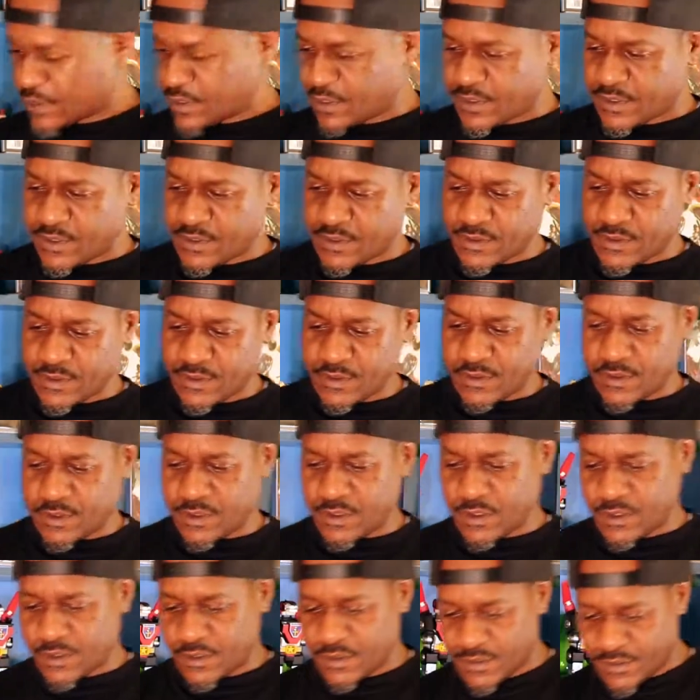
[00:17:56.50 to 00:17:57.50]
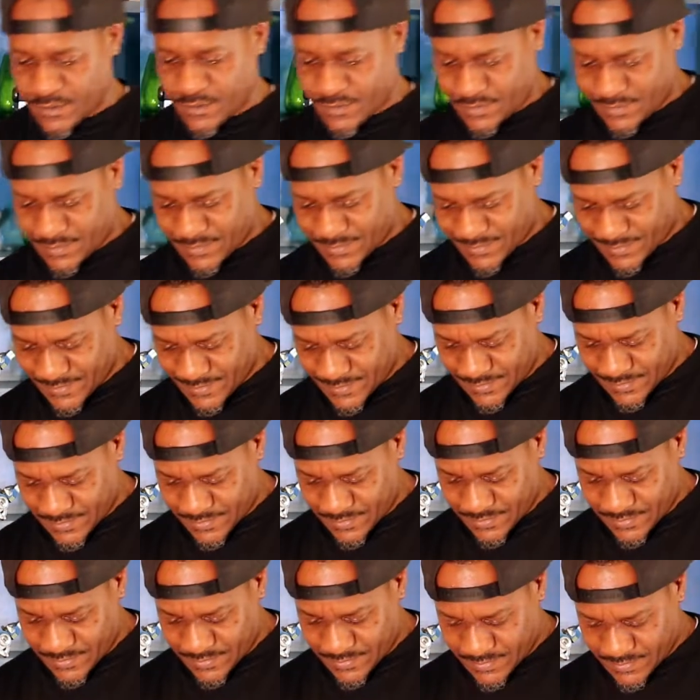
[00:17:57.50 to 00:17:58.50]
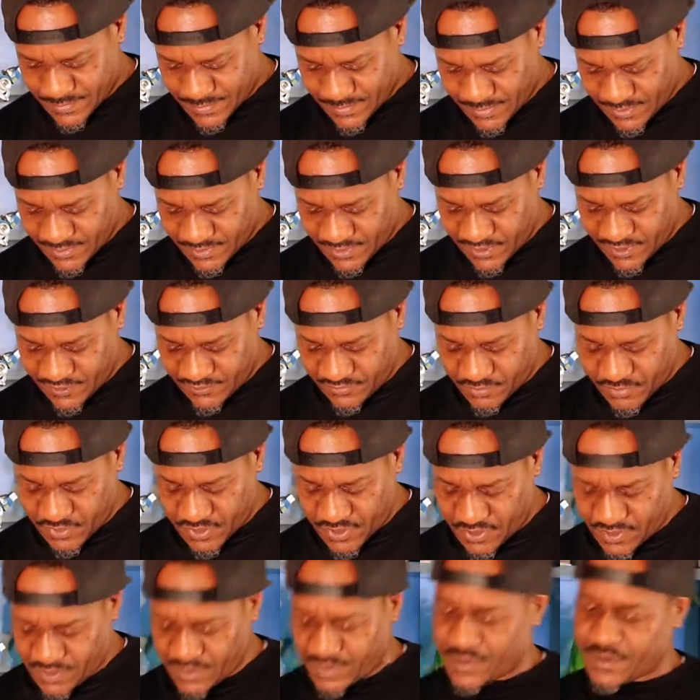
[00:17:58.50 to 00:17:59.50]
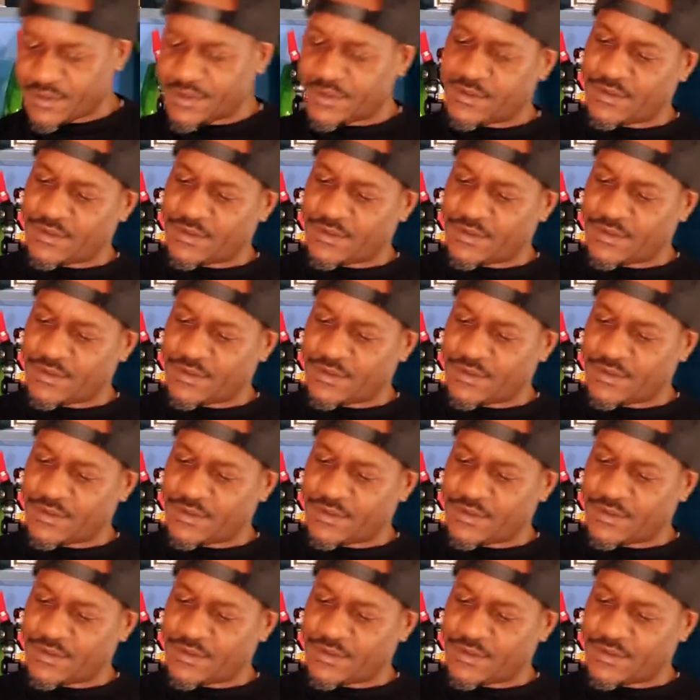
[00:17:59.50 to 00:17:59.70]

here? Oh, they gave me